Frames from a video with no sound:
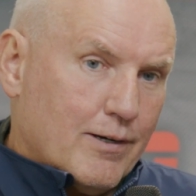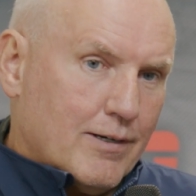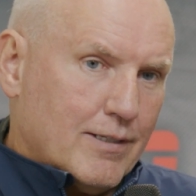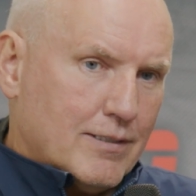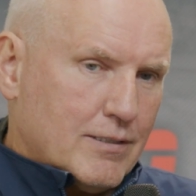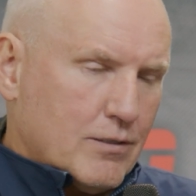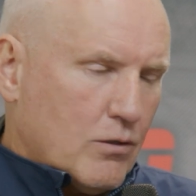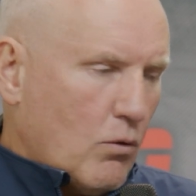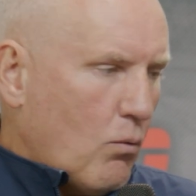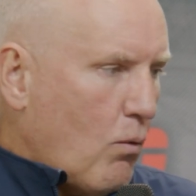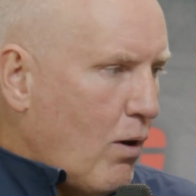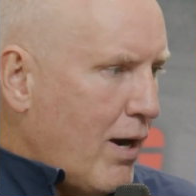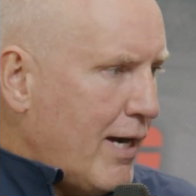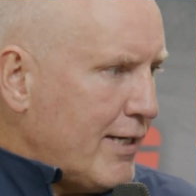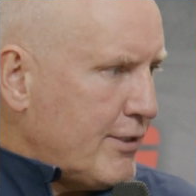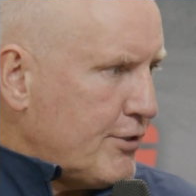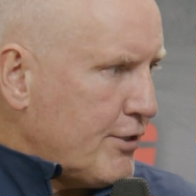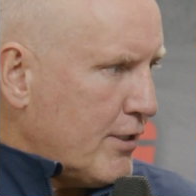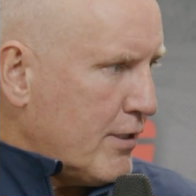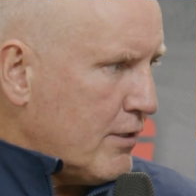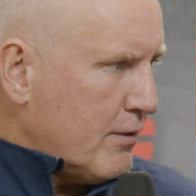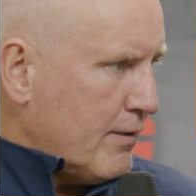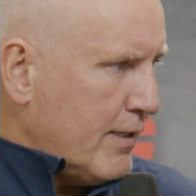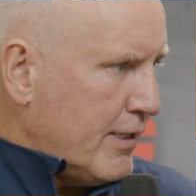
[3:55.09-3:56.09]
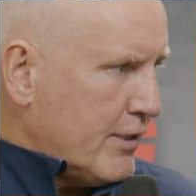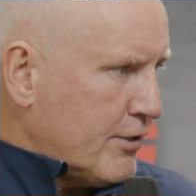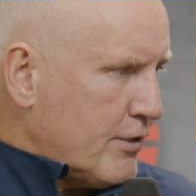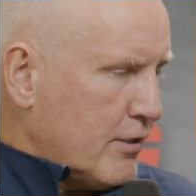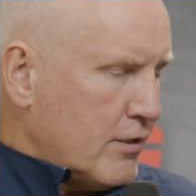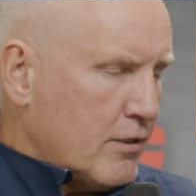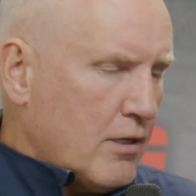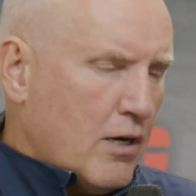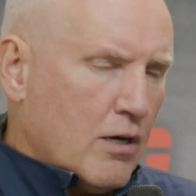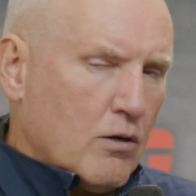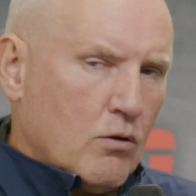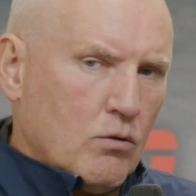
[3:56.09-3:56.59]
It's the why generation.
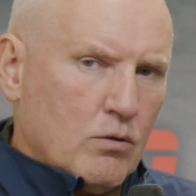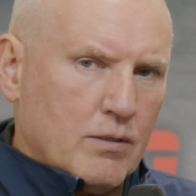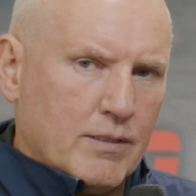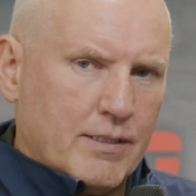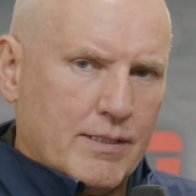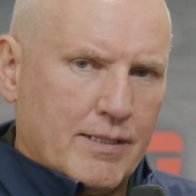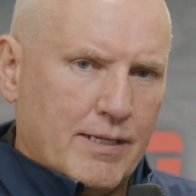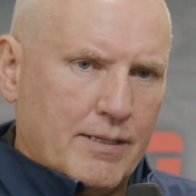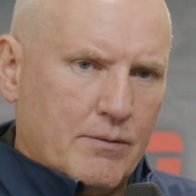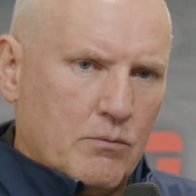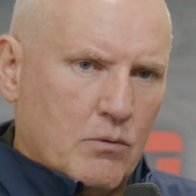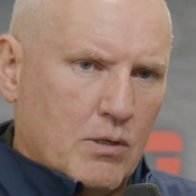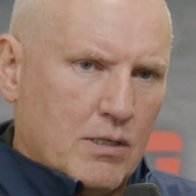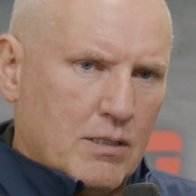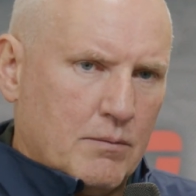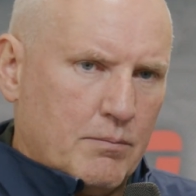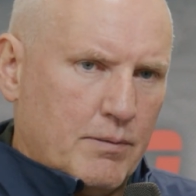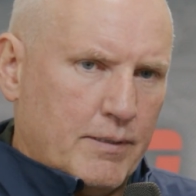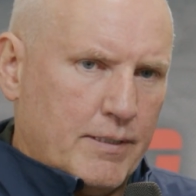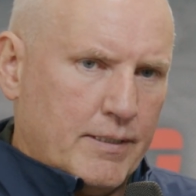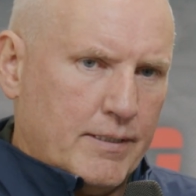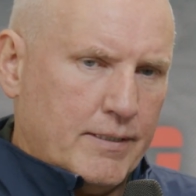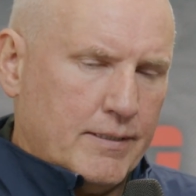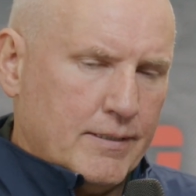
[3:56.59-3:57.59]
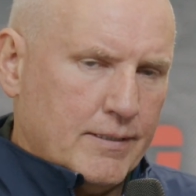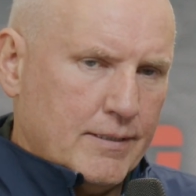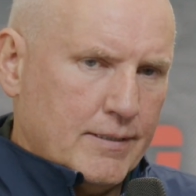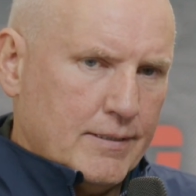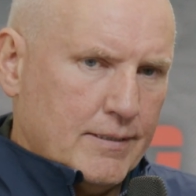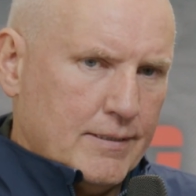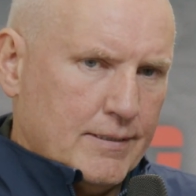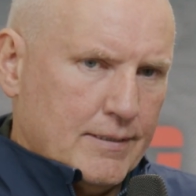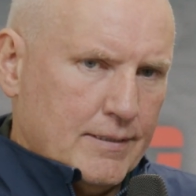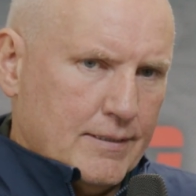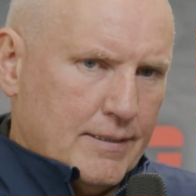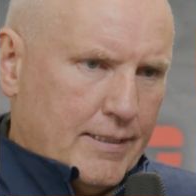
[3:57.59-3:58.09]
Not only do they want to be
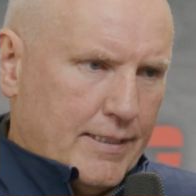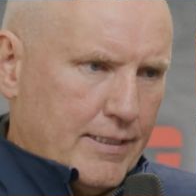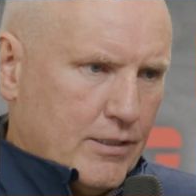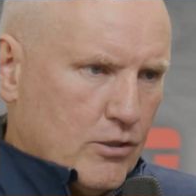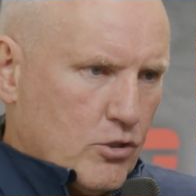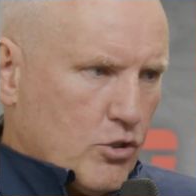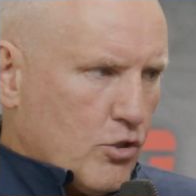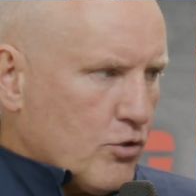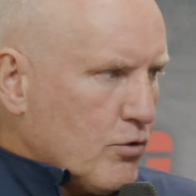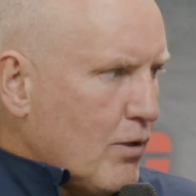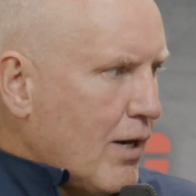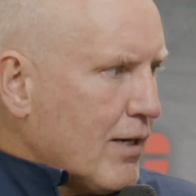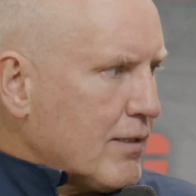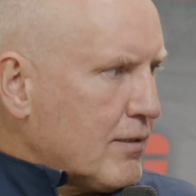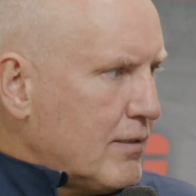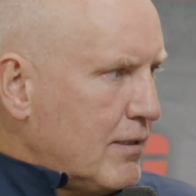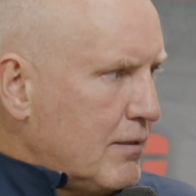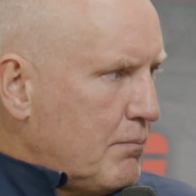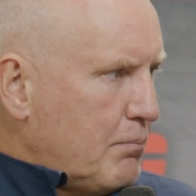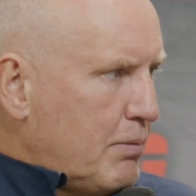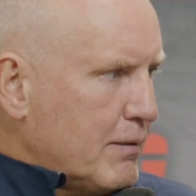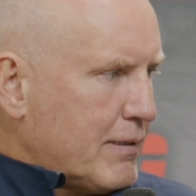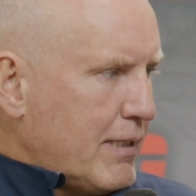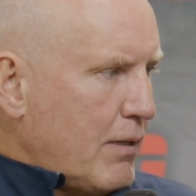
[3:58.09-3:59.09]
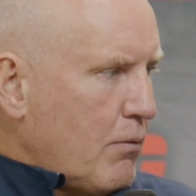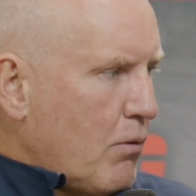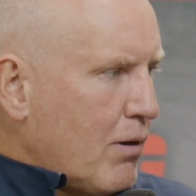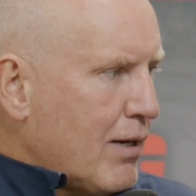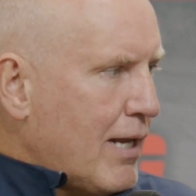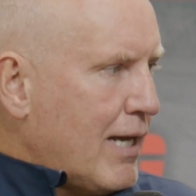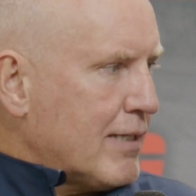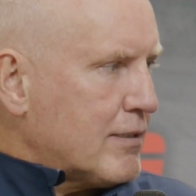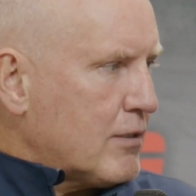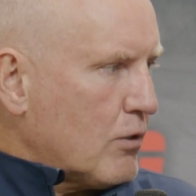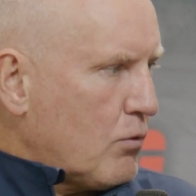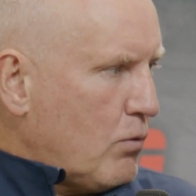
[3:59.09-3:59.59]
instructed, but they want to
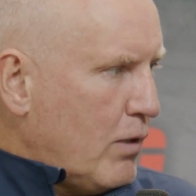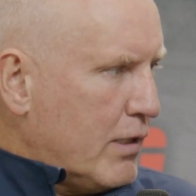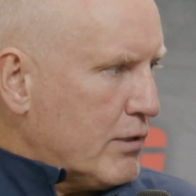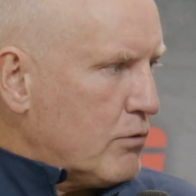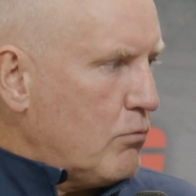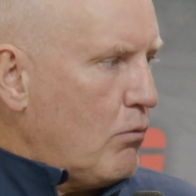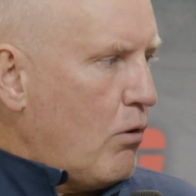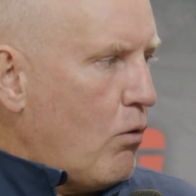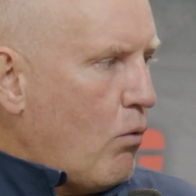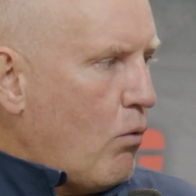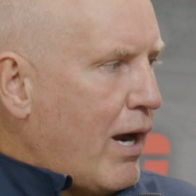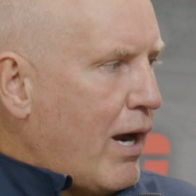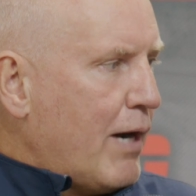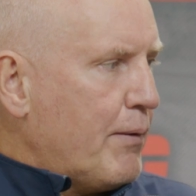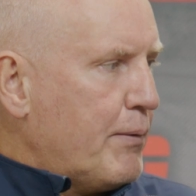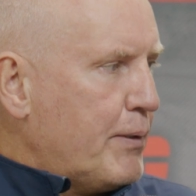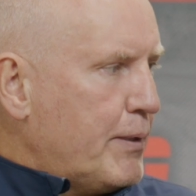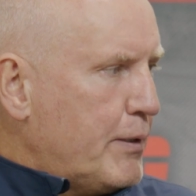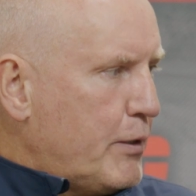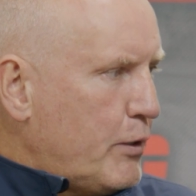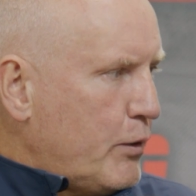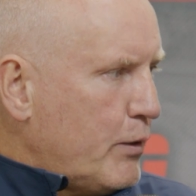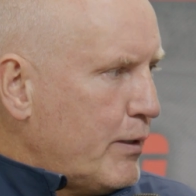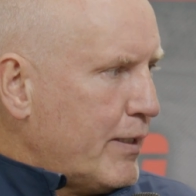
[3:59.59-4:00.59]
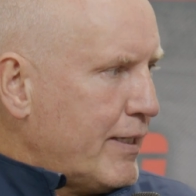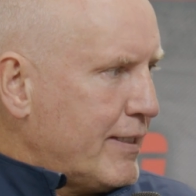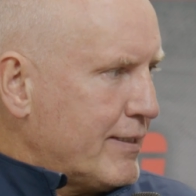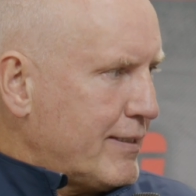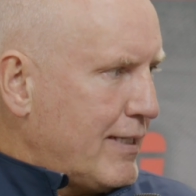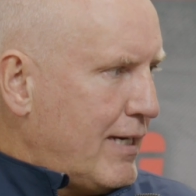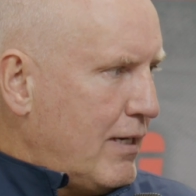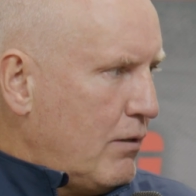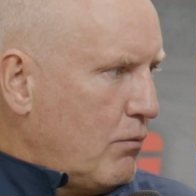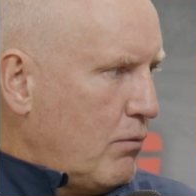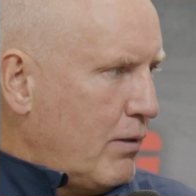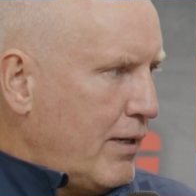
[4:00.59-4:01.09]
ask the question, well, are we doing it
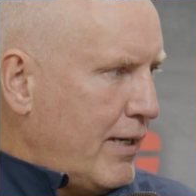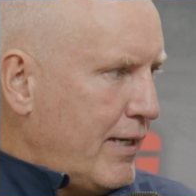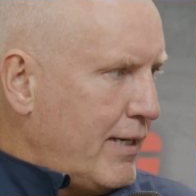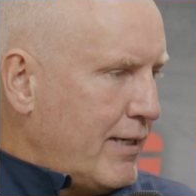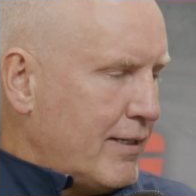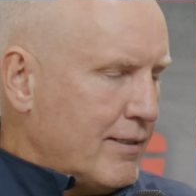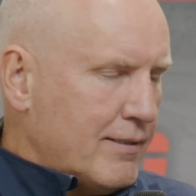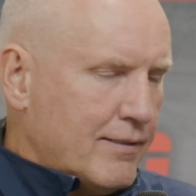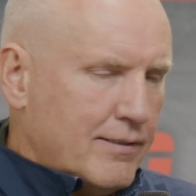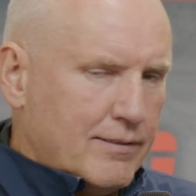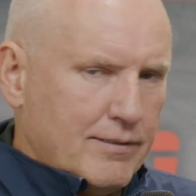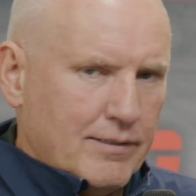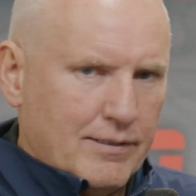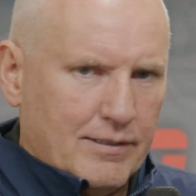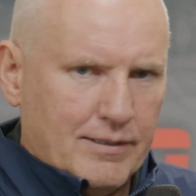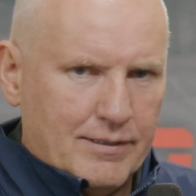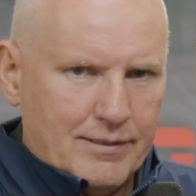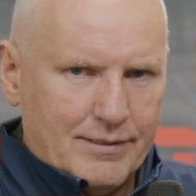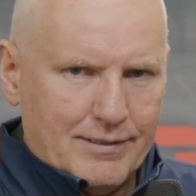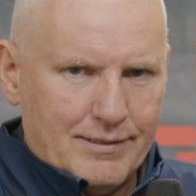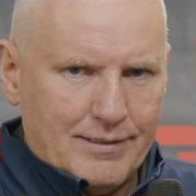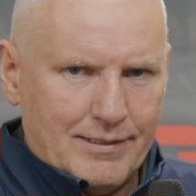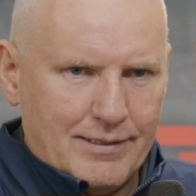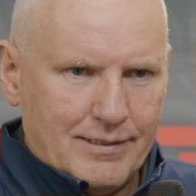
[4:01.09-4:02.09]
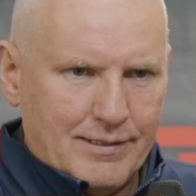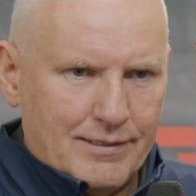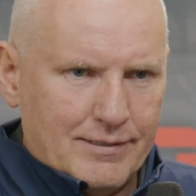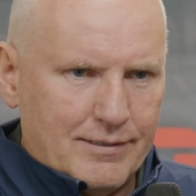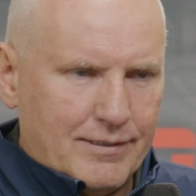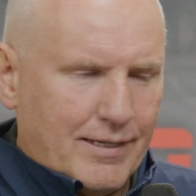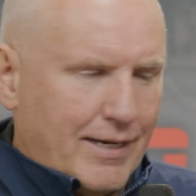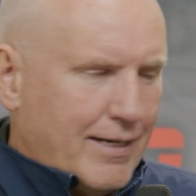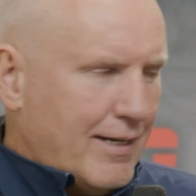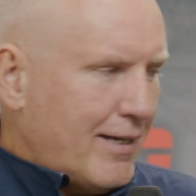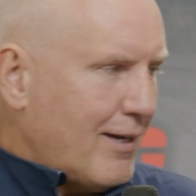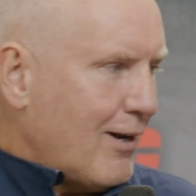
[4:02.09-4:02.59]
that way? And
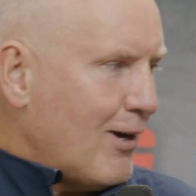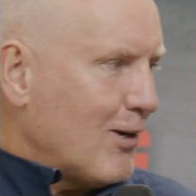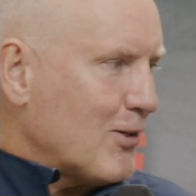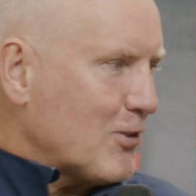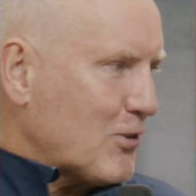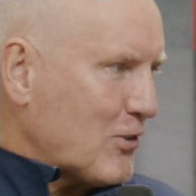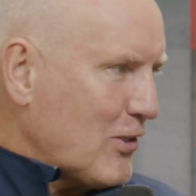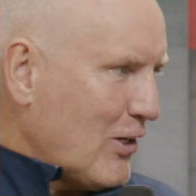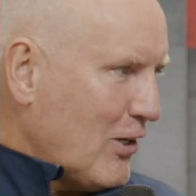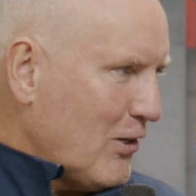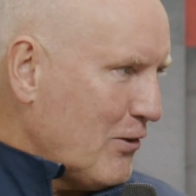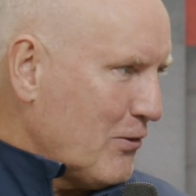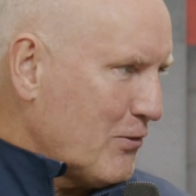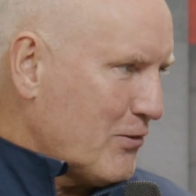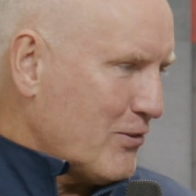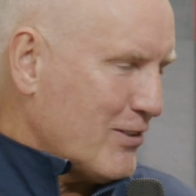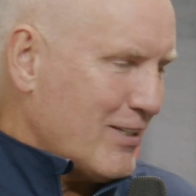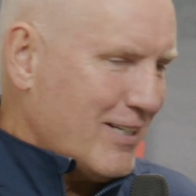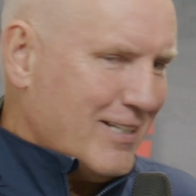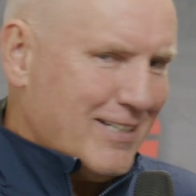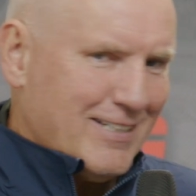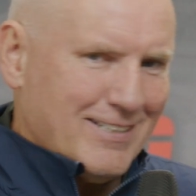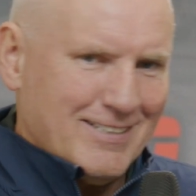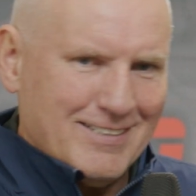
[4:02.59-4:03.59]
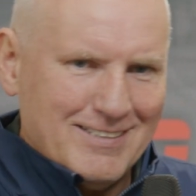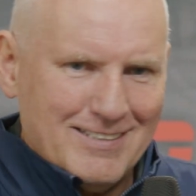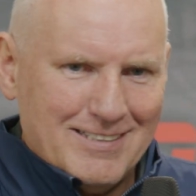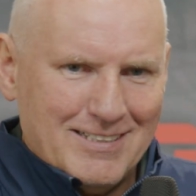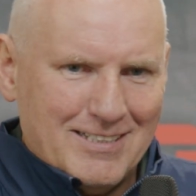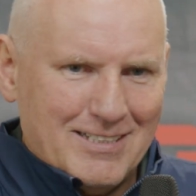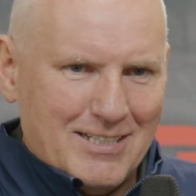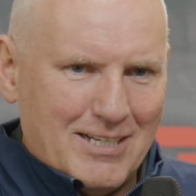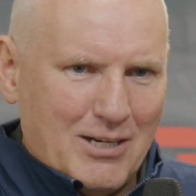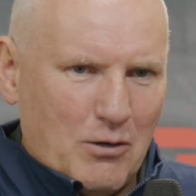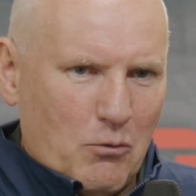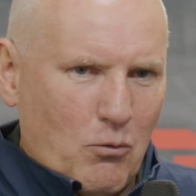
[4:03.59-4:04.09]
dating ourselves,
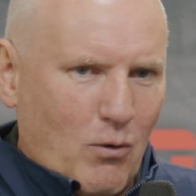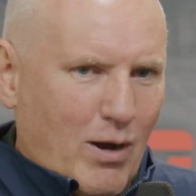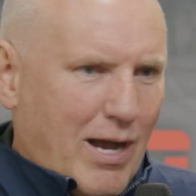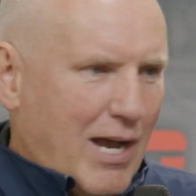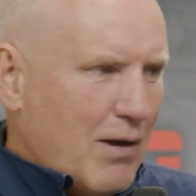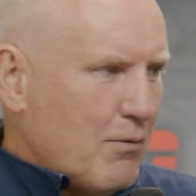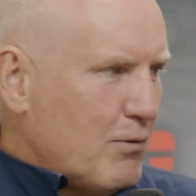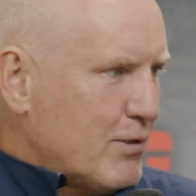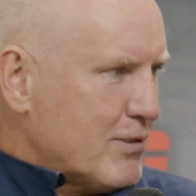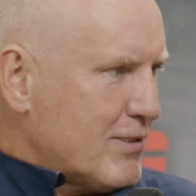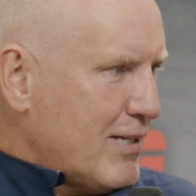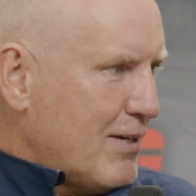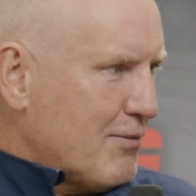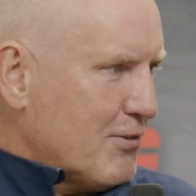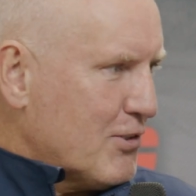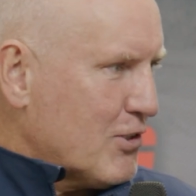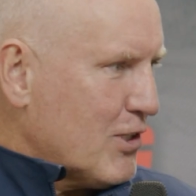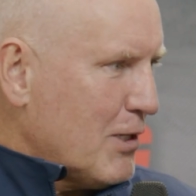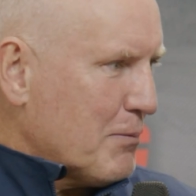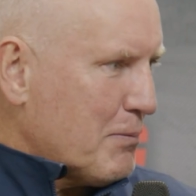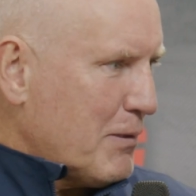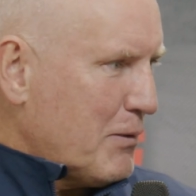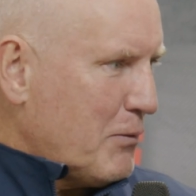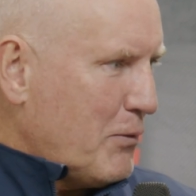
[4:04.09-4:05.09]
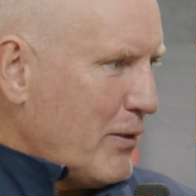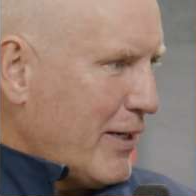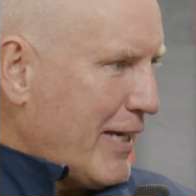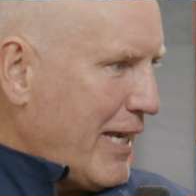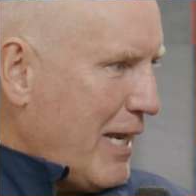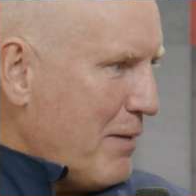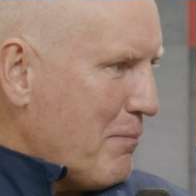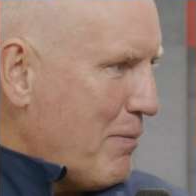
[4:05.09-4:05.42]
why was never something we came